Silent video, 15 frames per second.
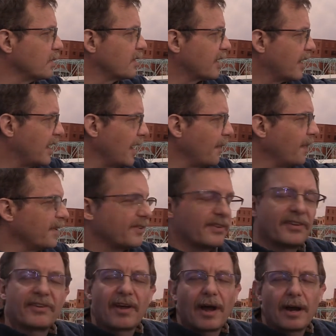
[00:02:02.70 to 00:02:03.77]
to cut this
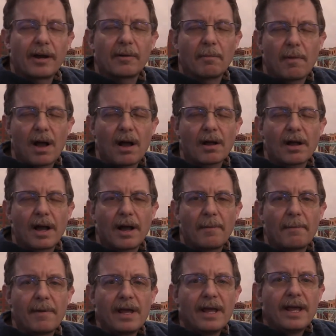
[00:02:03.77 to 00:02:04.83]
entire
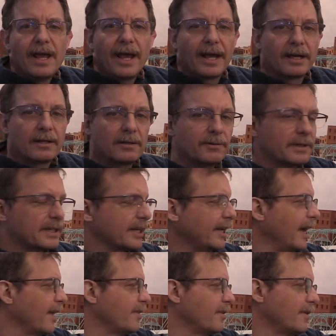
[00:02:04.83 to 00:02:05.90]
mock-up and glue it
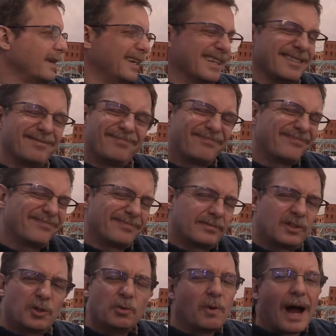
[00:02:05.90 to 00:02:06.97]
together in
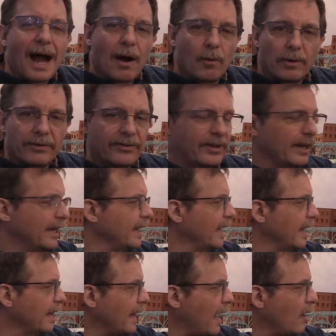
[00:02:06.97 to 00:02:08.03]
2 hours, and it
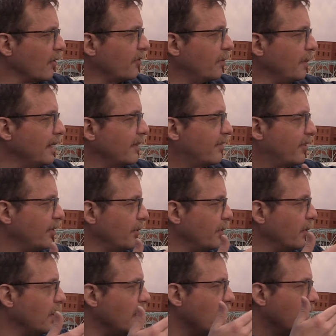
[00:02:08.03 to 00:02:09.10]
allows me
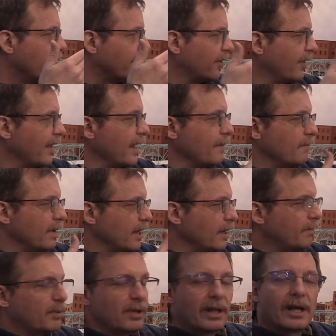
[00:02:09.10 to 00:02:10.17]
to then
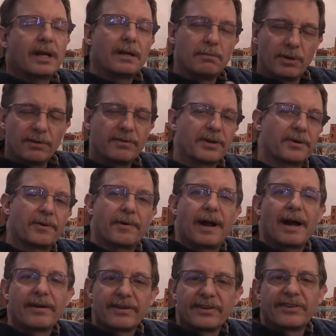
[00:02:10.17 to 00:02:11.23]
manipulate it, move it
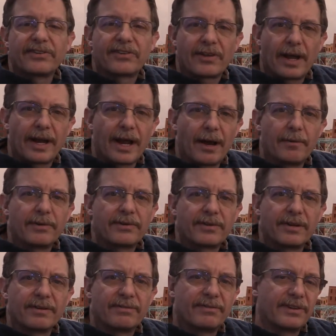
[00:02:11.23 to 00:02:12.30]
around, and decide how it's
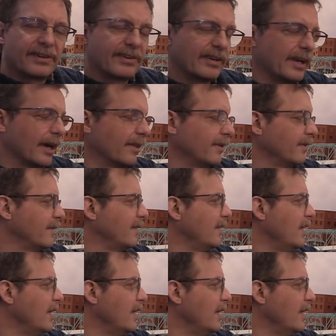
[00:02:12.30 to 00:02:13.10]
going to fit together.